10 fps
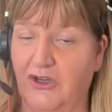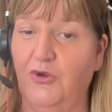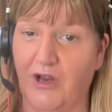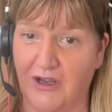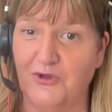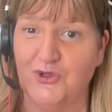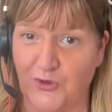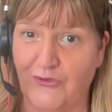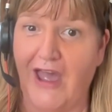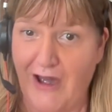you and i could
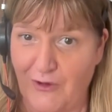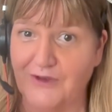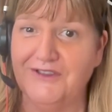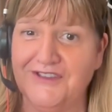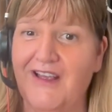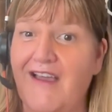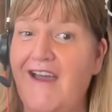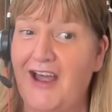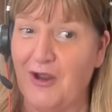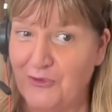talk for hours
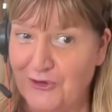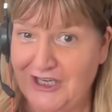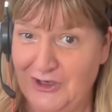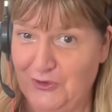and i'm really